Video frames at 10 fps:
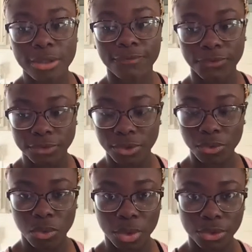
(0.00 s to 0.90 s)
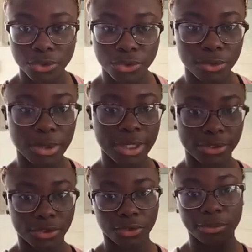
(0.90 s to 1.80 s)
the first thing you want to do is
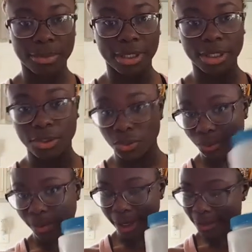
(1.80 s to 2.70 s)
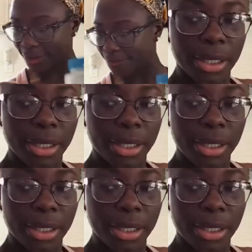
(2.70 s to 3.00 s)
start making your rice.